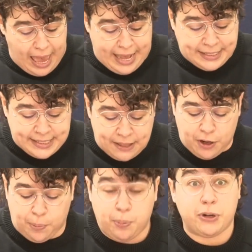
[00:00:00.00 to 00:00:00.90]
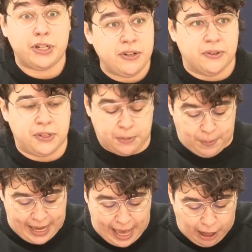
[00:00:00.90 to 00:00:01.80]
Instead, they're produced
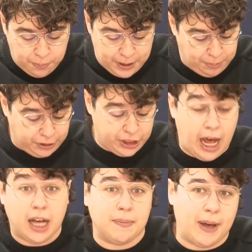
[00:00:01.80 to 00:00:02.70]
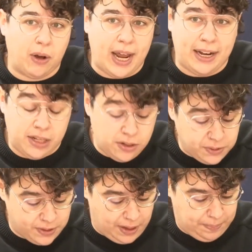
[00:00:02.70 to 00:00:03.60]
by how people talk about and
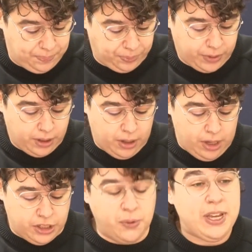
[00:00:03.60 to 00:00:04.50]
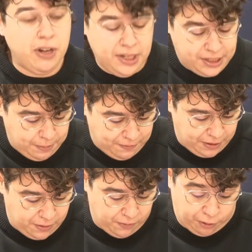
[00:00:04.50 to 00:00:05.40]
use them. So here are some of
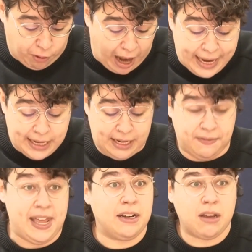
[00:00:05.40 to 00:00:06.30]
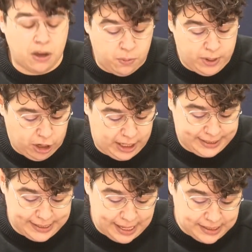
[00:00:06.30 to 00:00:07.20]
the variety of
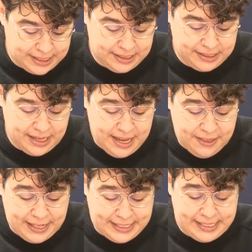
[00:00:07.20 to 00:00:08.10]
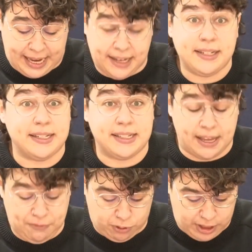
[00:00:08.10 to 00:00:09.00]
incoherent sexes that scientists
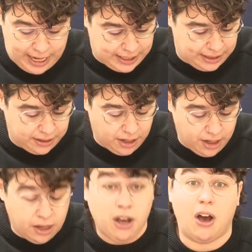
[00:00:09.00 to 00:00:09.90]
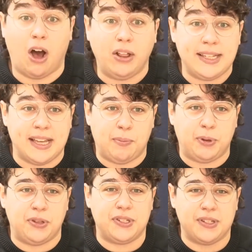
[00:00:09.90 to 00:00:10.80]
have created all
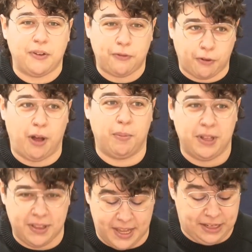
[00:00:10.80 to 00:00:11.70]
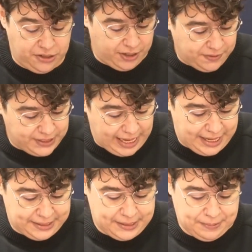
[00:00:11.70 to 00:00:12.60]
examples from the history of
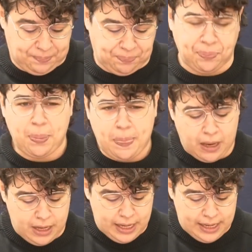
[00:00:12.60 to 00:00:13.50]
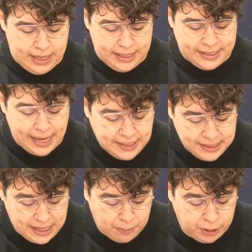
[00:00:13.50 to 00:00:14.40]
science. Sex
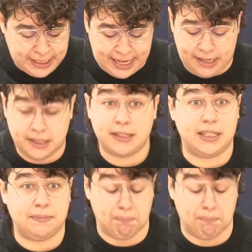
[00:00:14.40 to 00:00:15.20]
is simultaneously